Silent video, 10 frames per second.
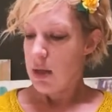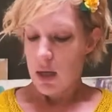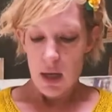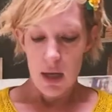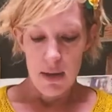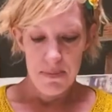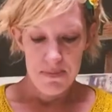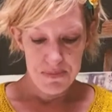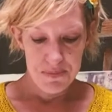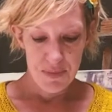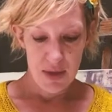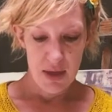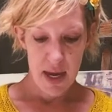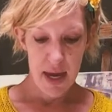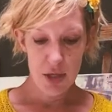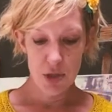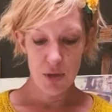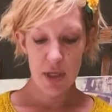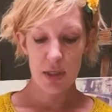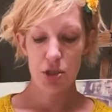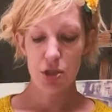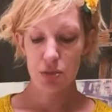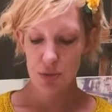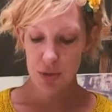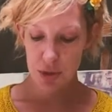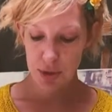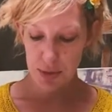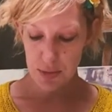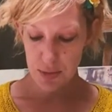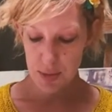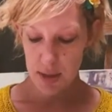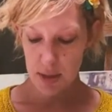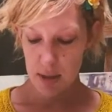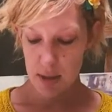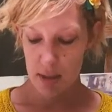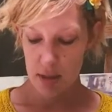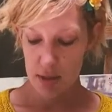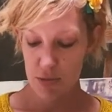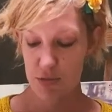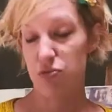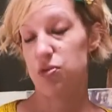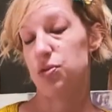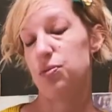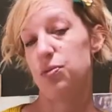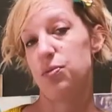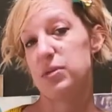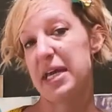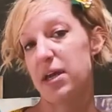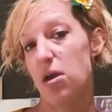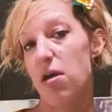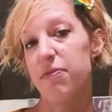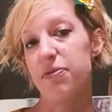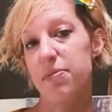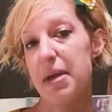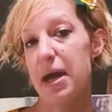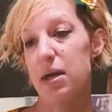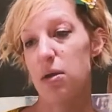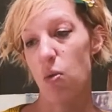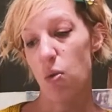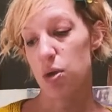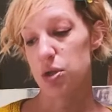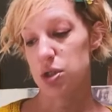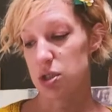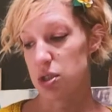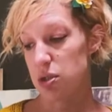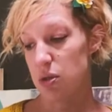And you can choose to take it off the mat, or just